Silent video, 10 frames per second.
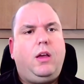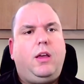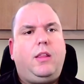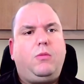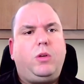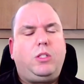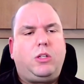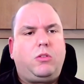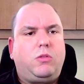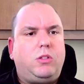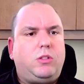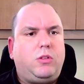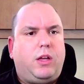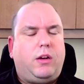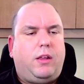And then we generally do
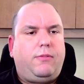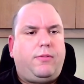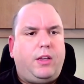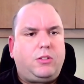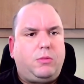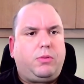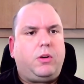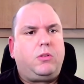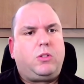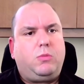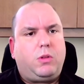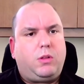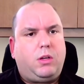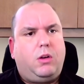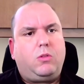that in a phased approach with
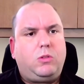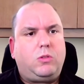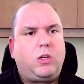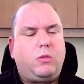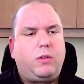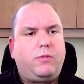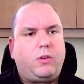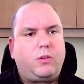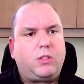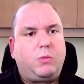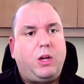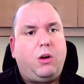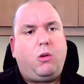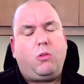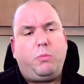the coastal going first. And we
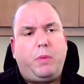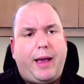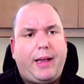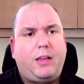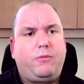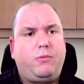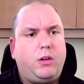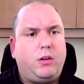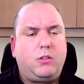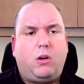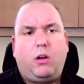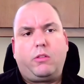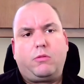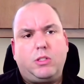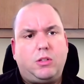hold back if we're going to do all
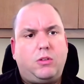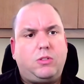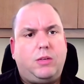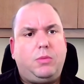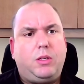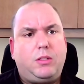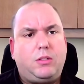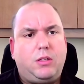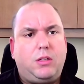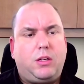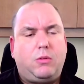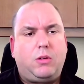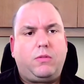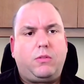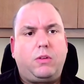three zones, A, B, and C, like we
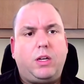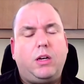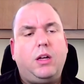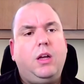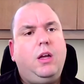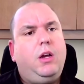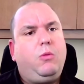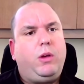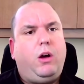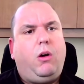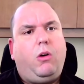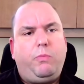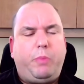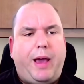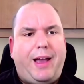did for Rita, we
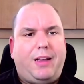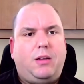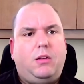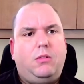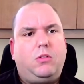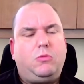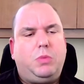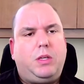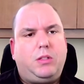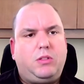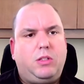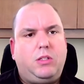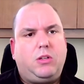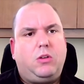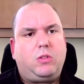hold back those B and C
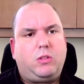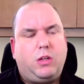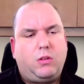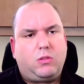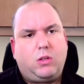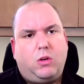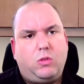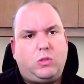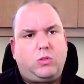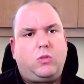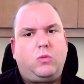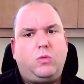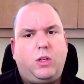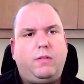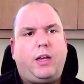zones until those coastal
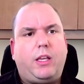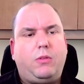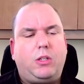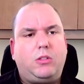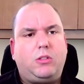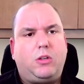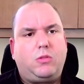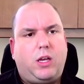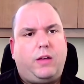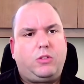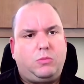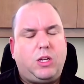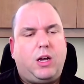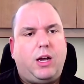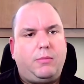evacuation zones have some
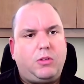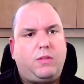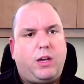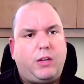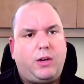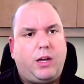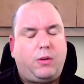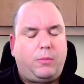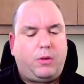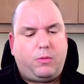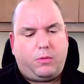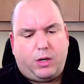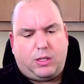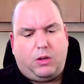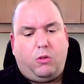time to evacuate out. And I'm, when I
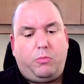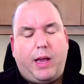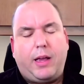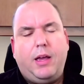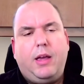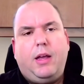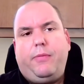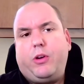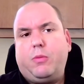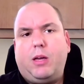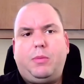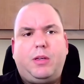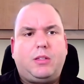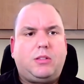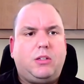say hold back, there might be
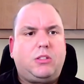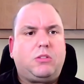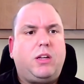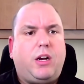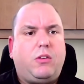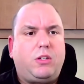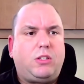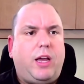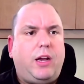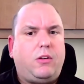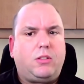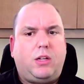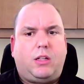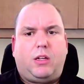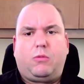a six or eight hour stagger. It's
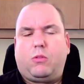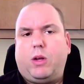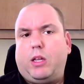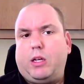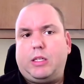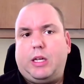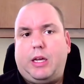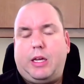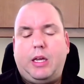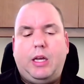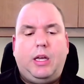not like we're waiting a day.